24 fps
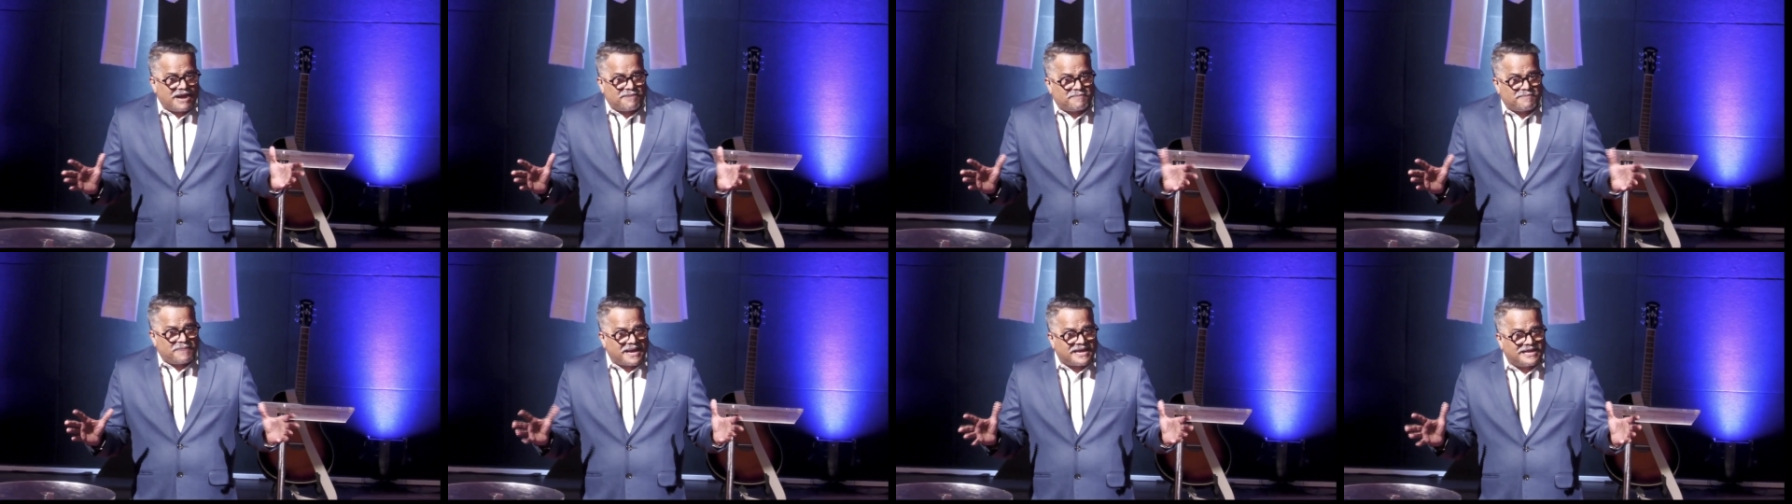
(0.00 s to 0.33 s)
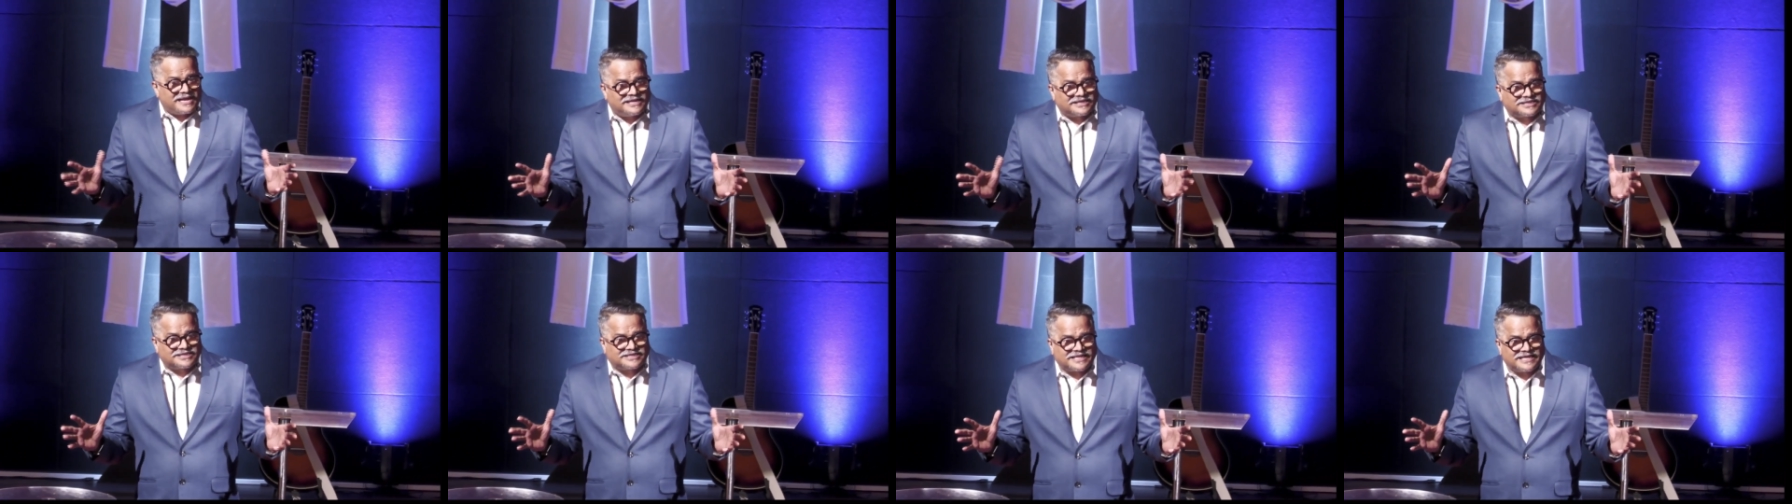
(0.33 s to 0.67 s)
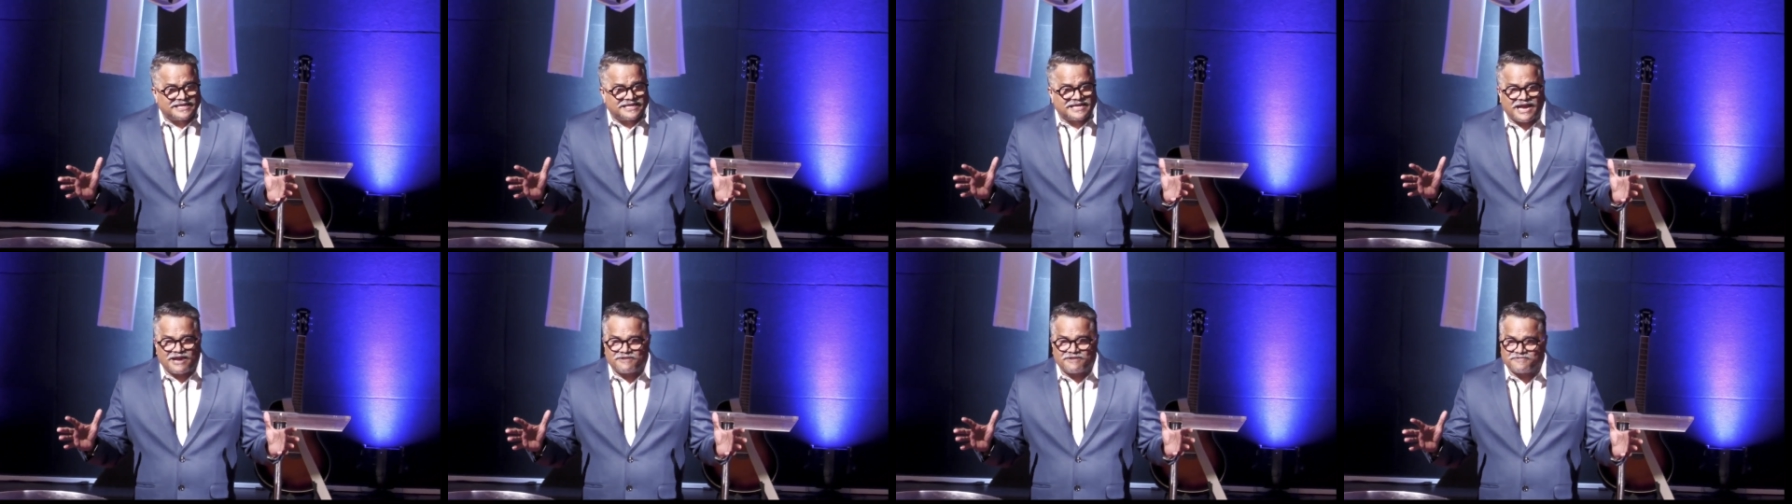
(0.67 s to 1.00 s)
By
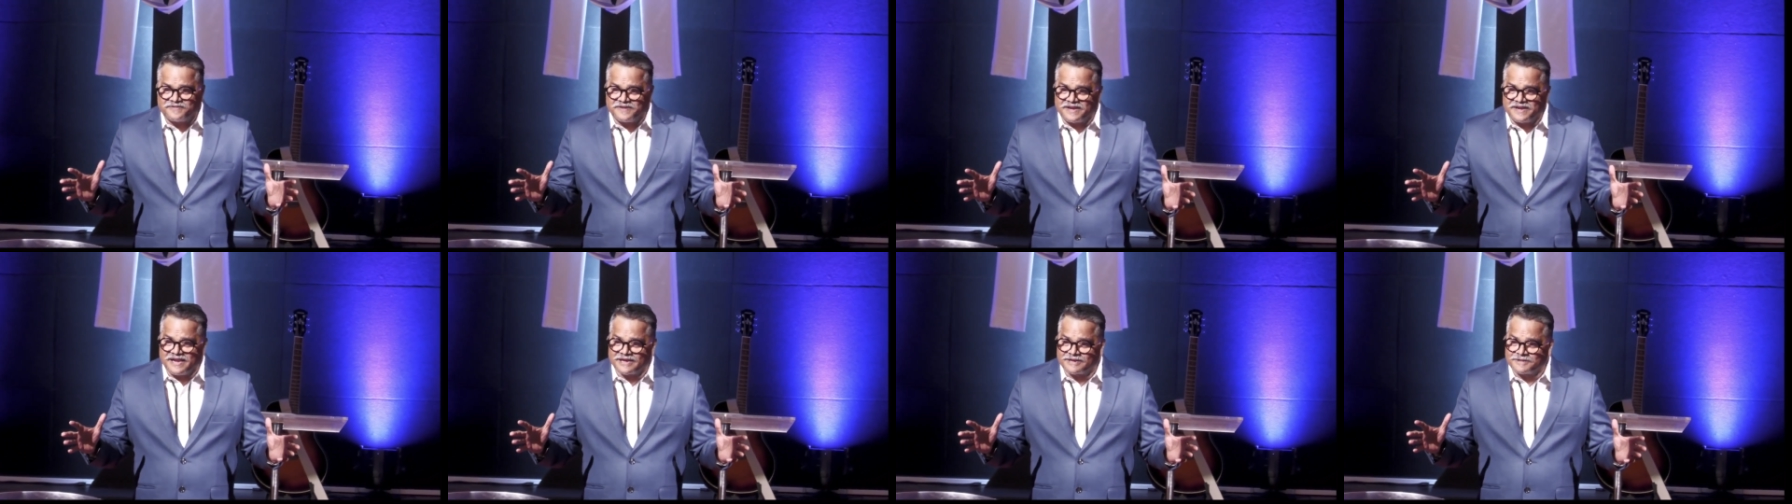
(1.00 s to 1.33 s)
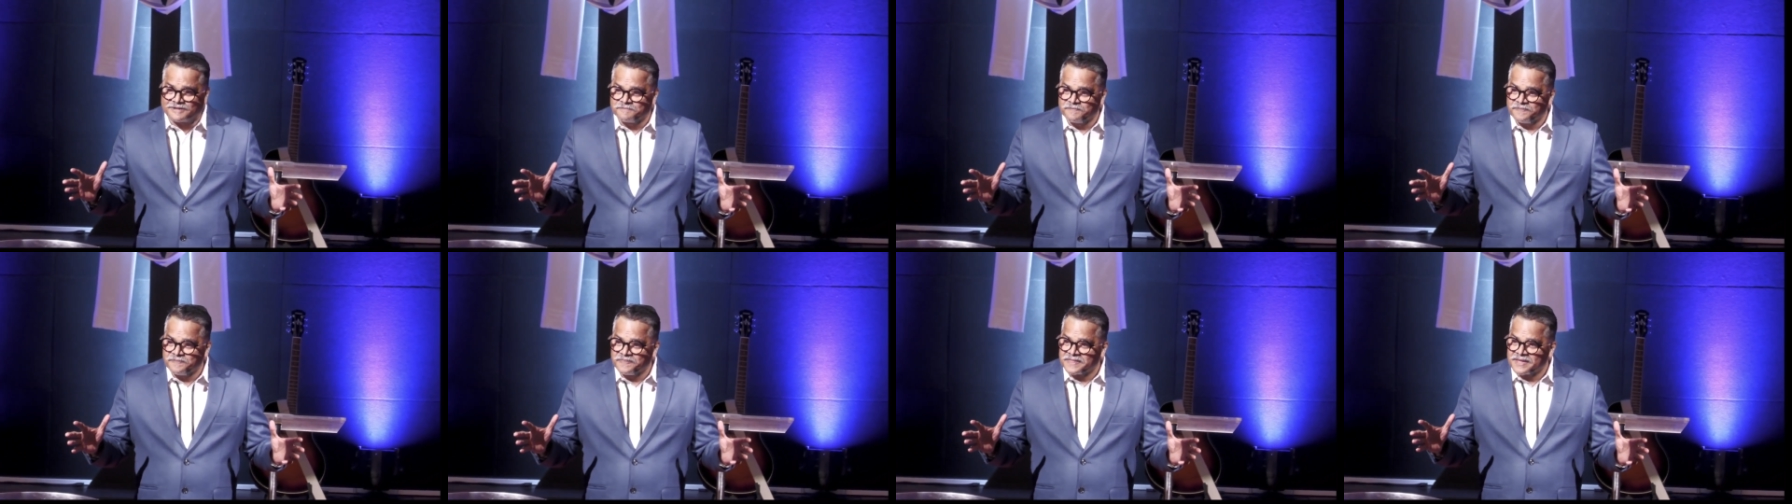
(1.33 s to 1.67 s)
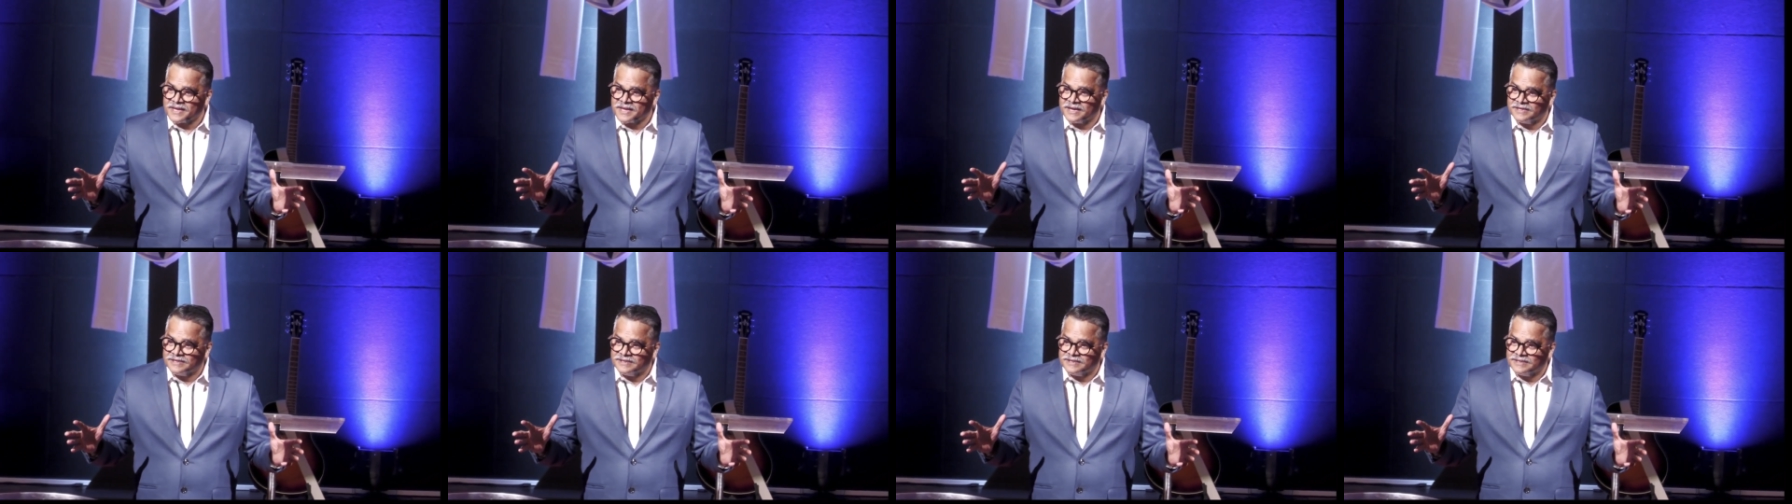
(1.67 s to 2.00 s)
listening, I feel like
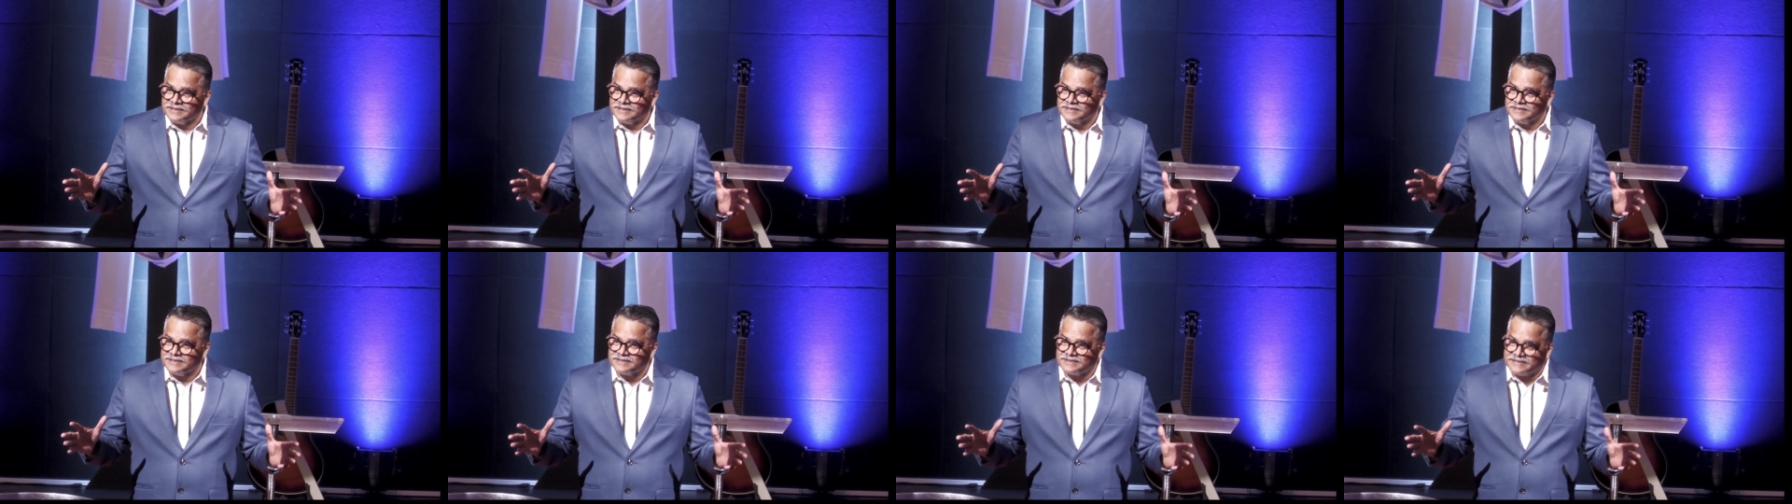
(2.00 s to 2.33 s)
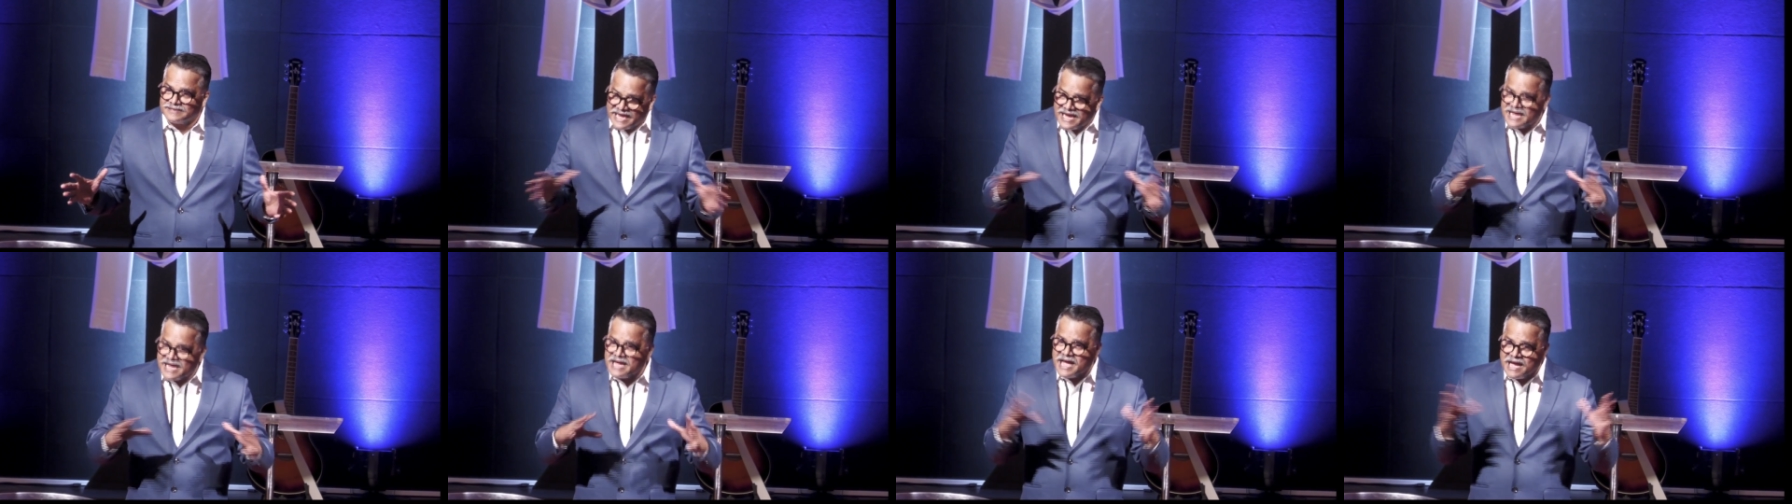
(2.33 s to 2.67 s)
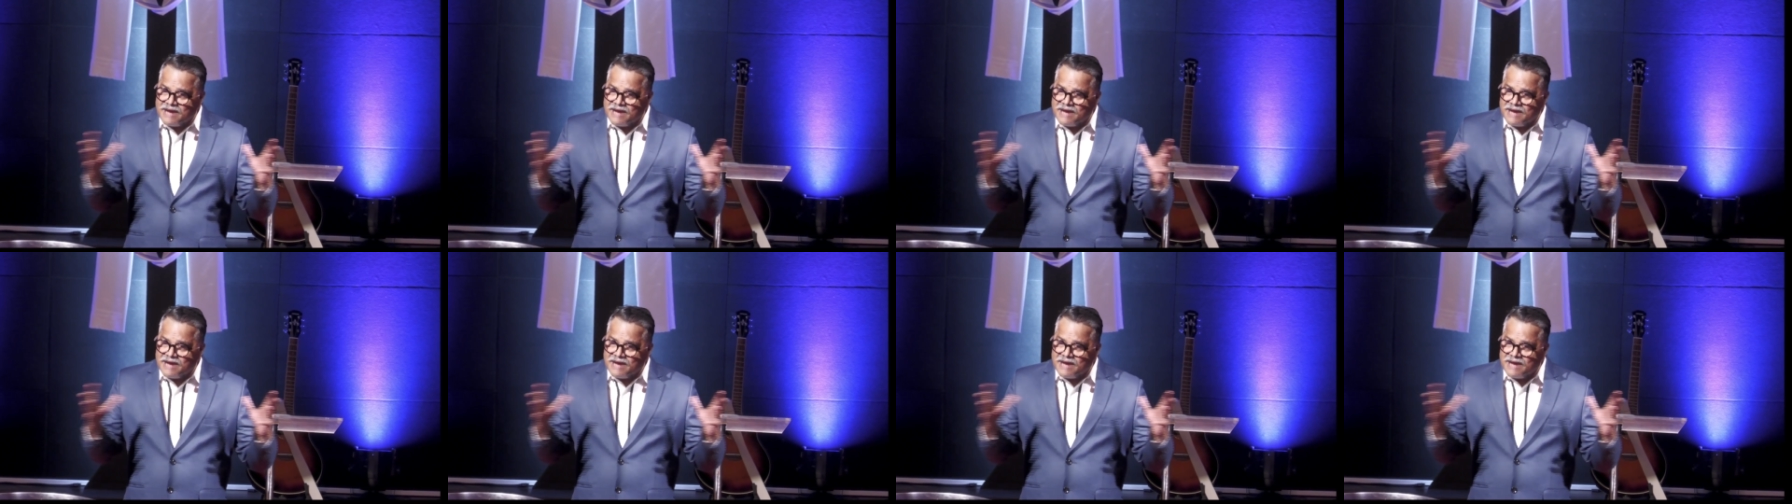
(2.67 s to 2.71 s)
they